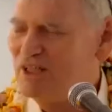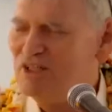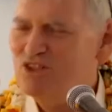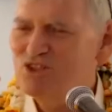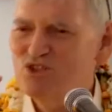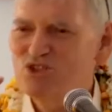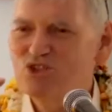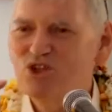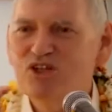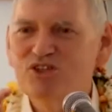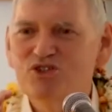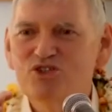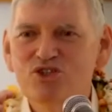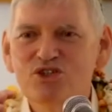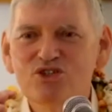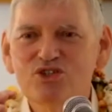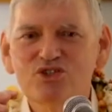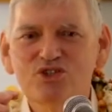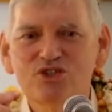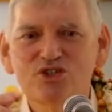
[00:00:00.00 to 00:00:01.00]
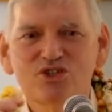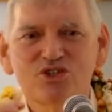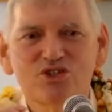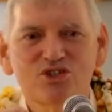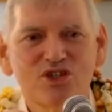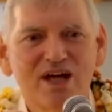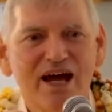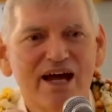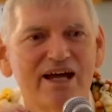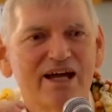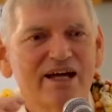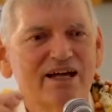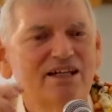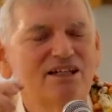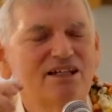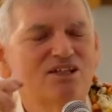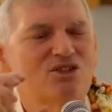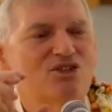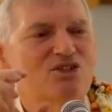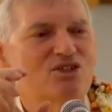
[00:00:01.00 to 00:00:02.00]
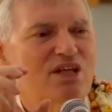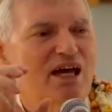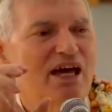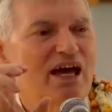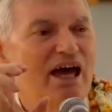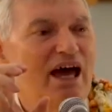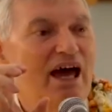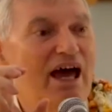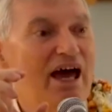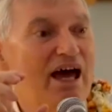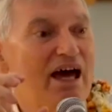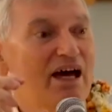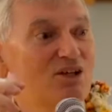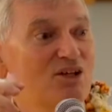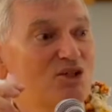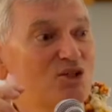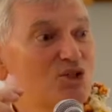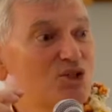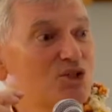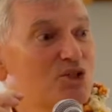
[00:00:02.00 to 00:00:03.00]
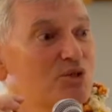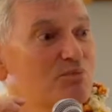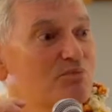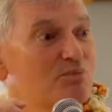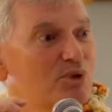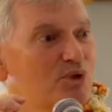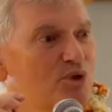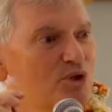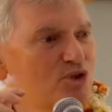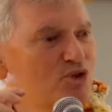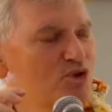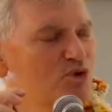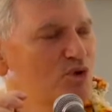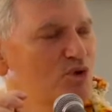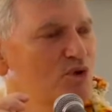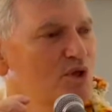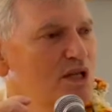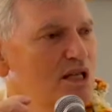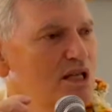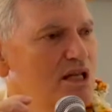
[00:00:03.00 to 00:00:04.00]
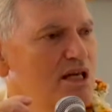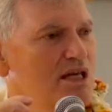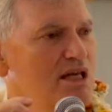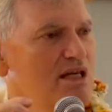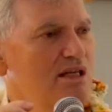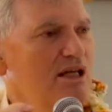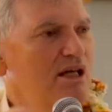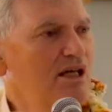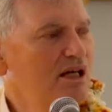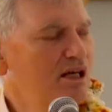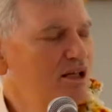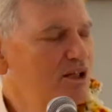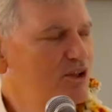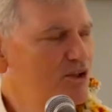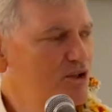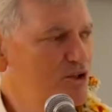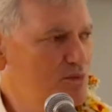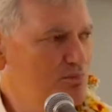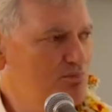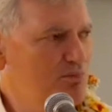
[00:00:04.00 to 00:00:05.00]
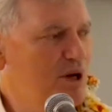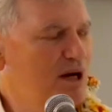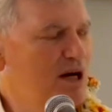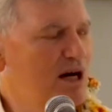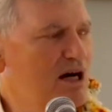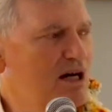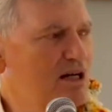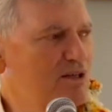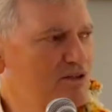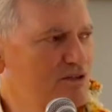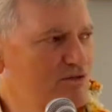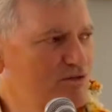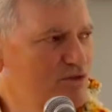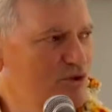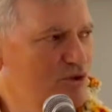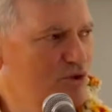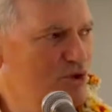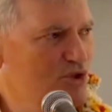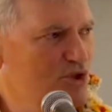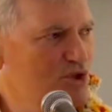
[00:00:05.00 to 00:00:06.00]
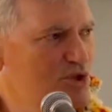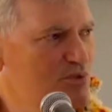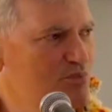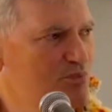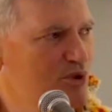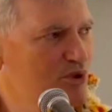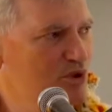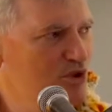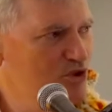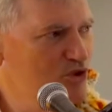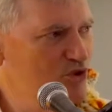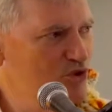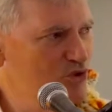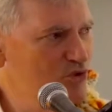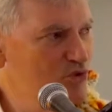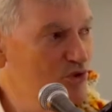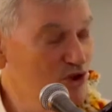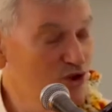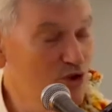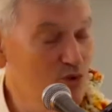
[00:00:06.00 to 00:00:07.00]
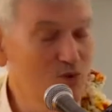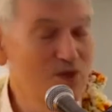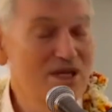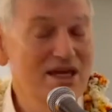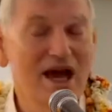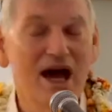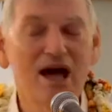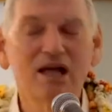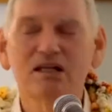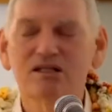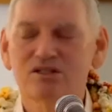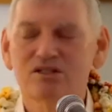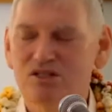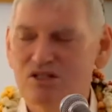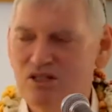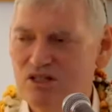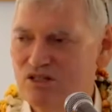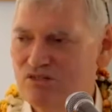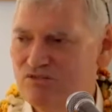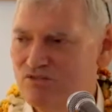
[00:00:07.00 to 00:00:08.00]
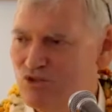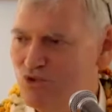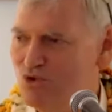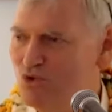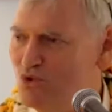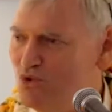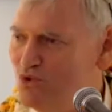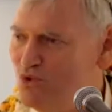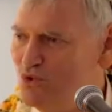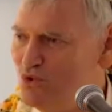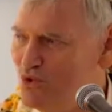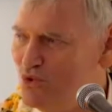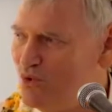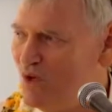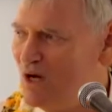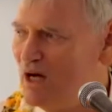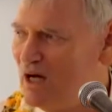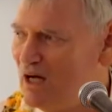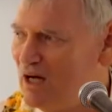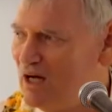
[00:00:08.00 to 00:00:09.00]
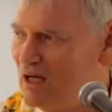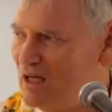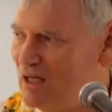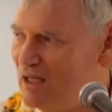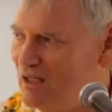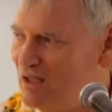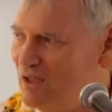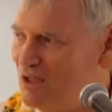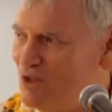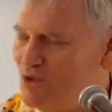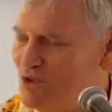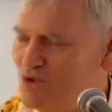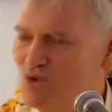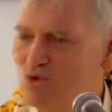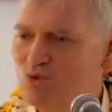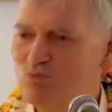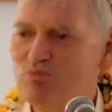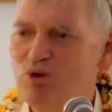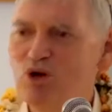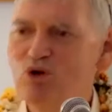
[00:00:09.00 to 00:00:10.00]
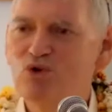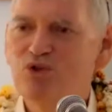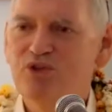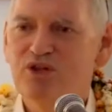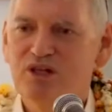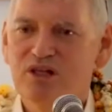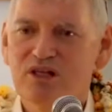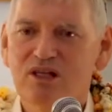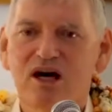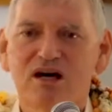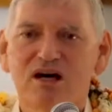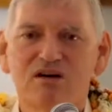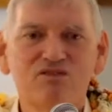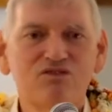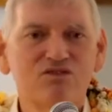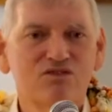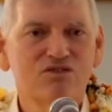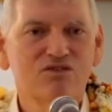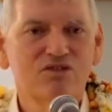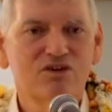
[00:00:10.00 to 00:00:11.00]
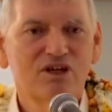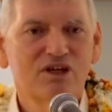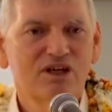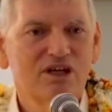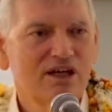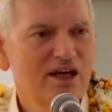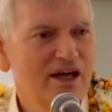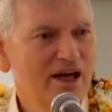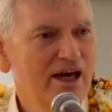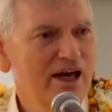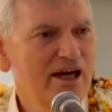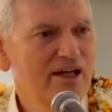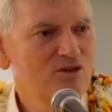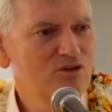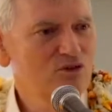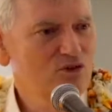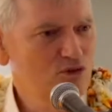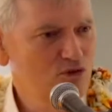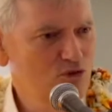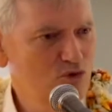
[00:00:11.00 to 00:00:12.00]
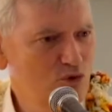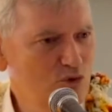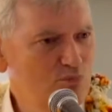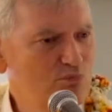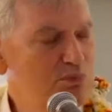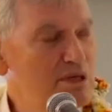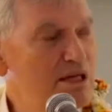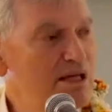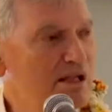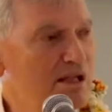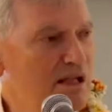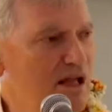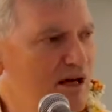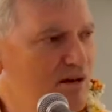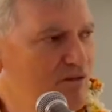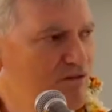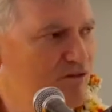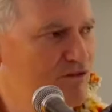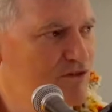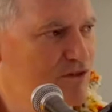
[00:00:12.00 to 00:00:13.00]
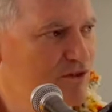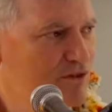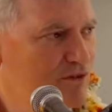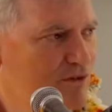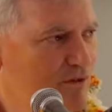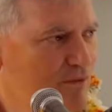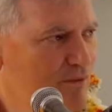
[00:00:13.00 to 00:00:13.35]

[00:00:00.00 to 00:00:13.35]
It is not just a desire, it is a spiritual need. It is part of your the reality of who you are, to both love and to be loved.